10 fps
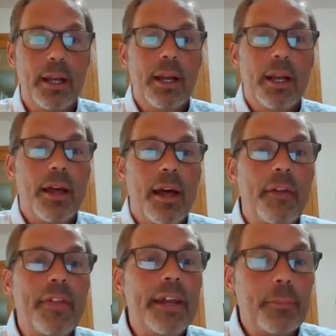
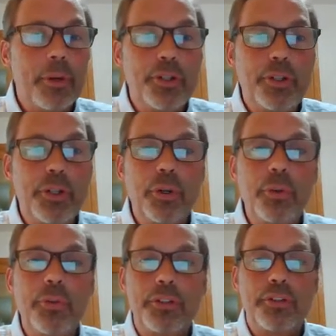Then number 2,
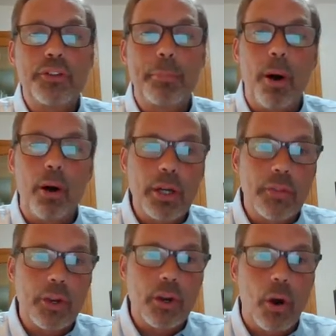this is the bulk of the
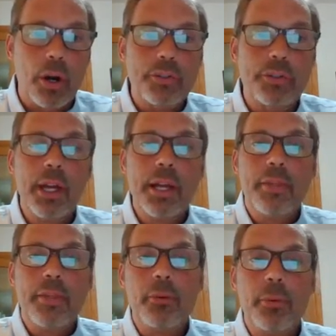course.
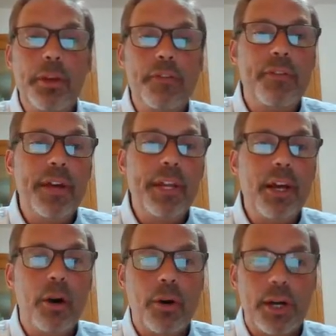There will be
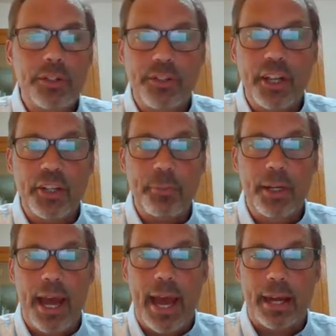video assessment
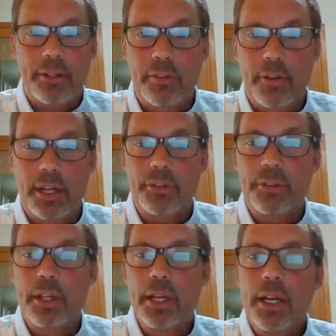activities.
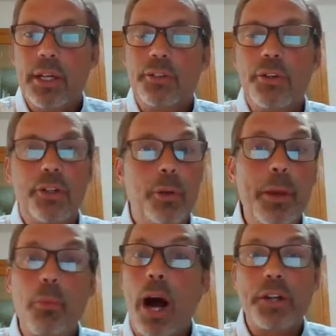So you'll be
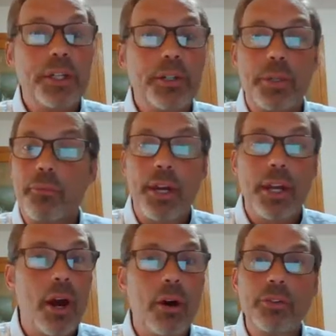watching some
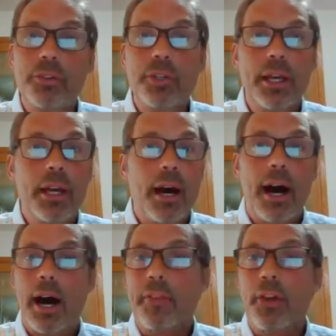videos
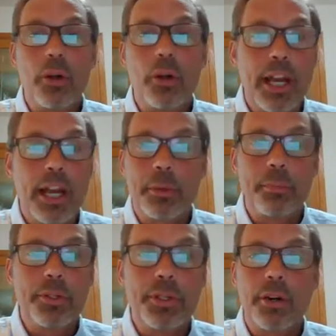on the Old Testament
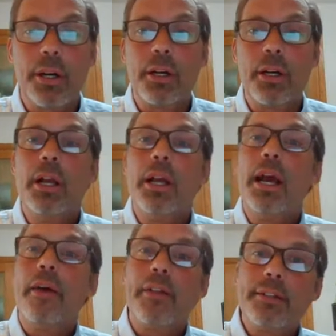material
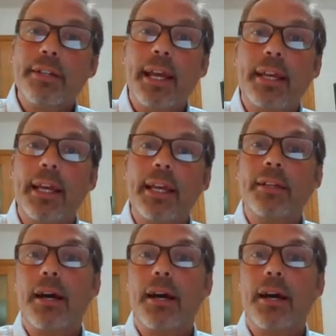and then taking